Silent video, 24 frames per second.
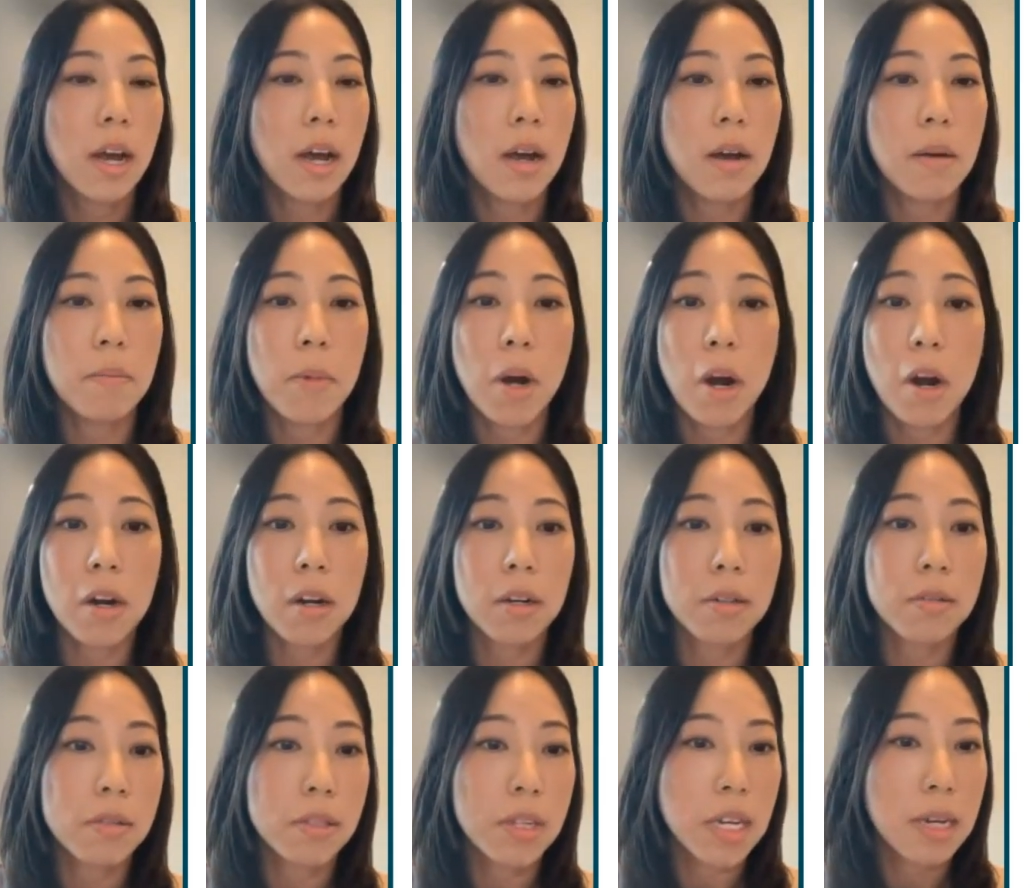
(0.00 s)

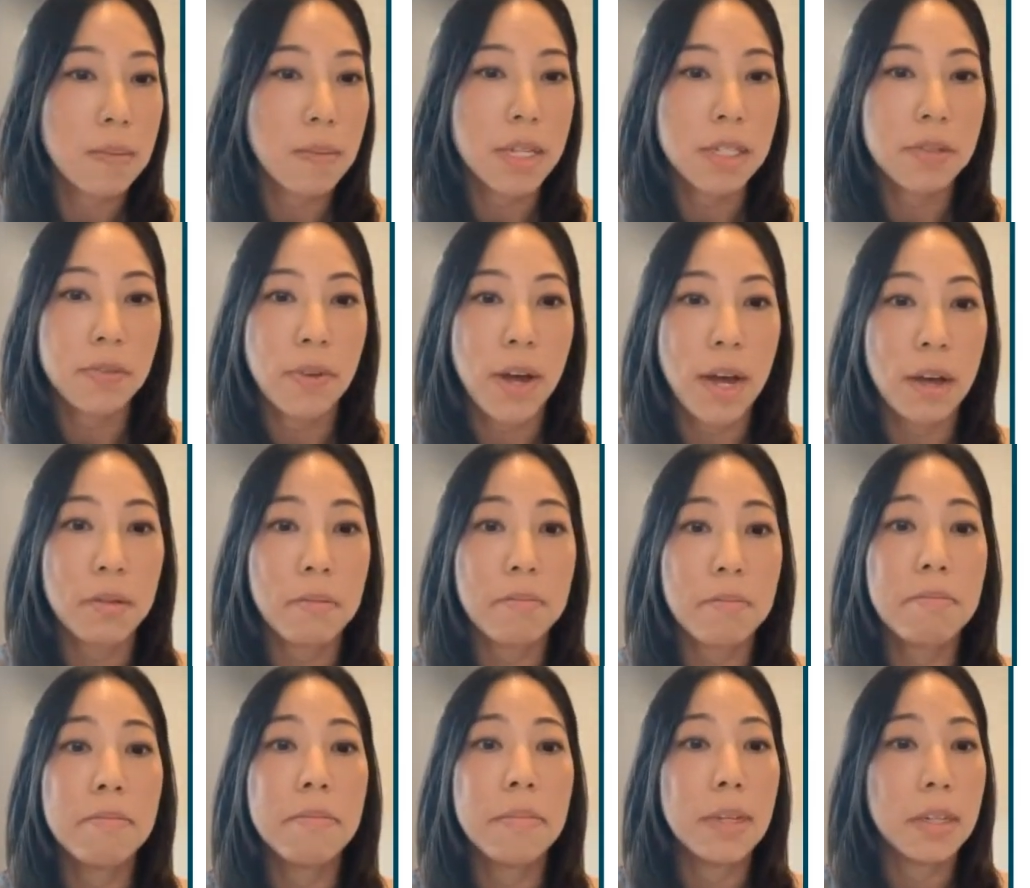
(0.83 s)
Our team has
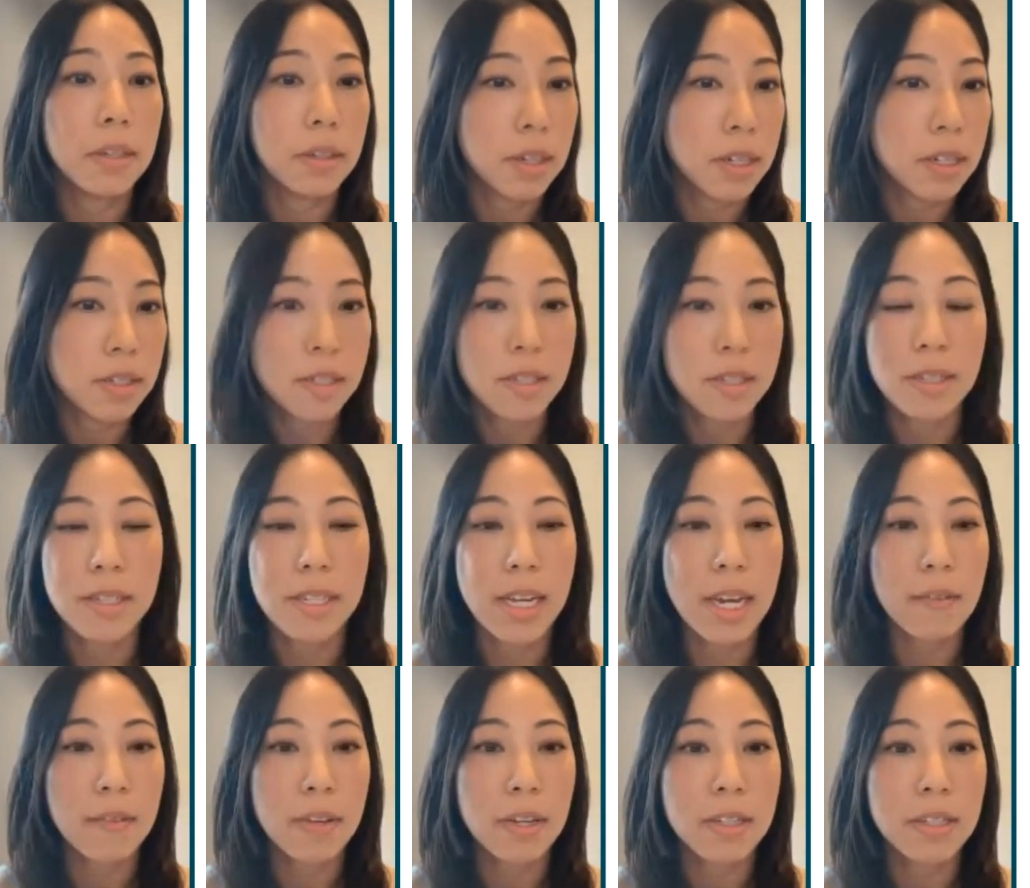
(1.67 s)
found millions in
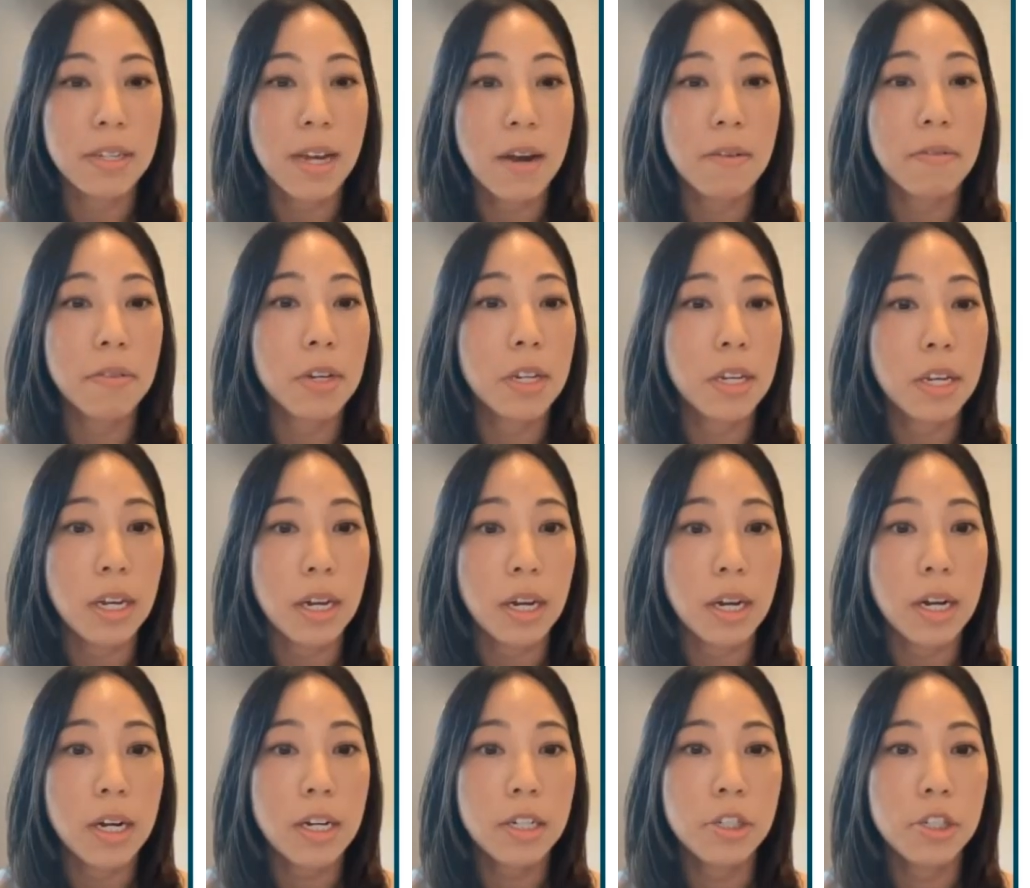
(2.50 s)
savings every
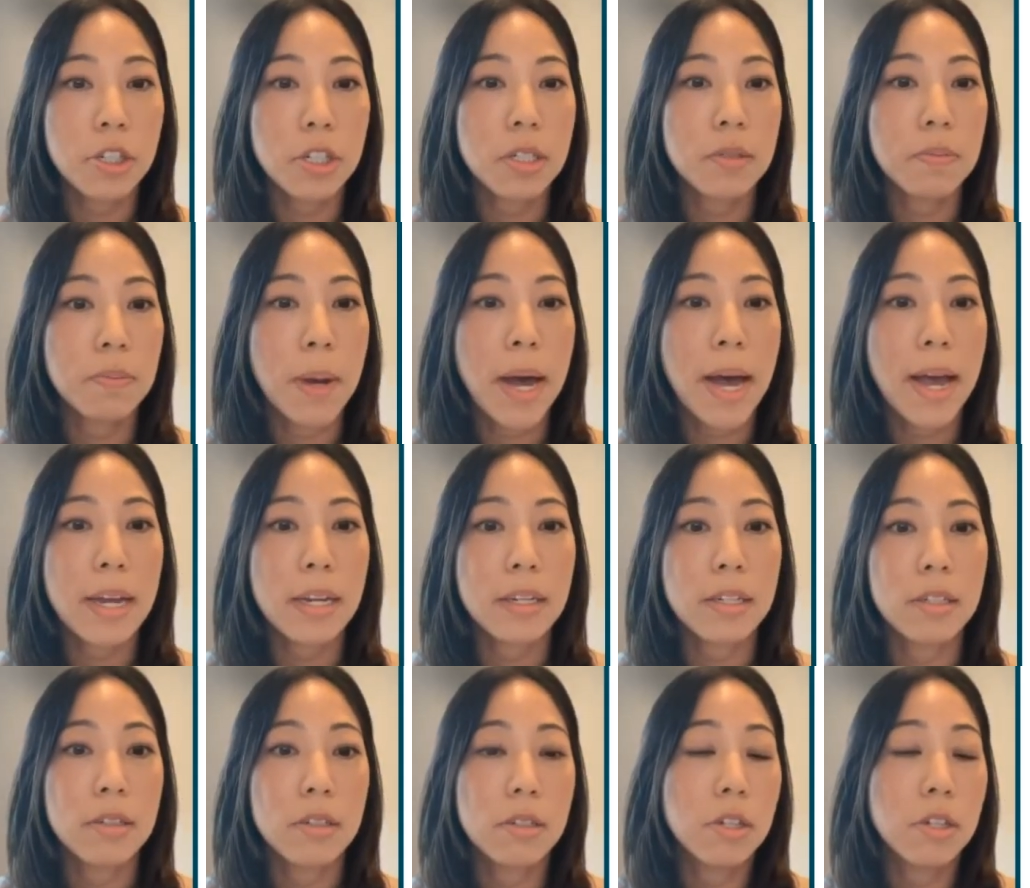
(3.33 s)
year just by